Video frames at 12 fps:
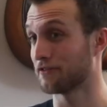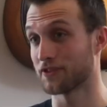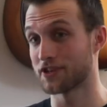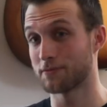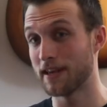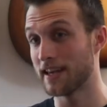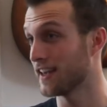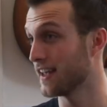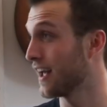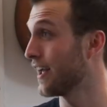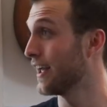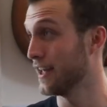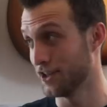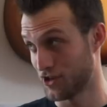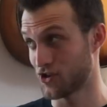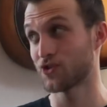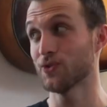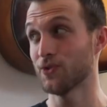for speaking
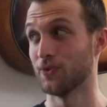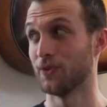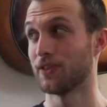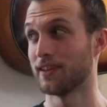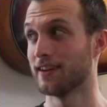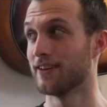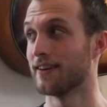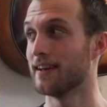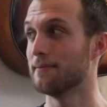his truth, you know what I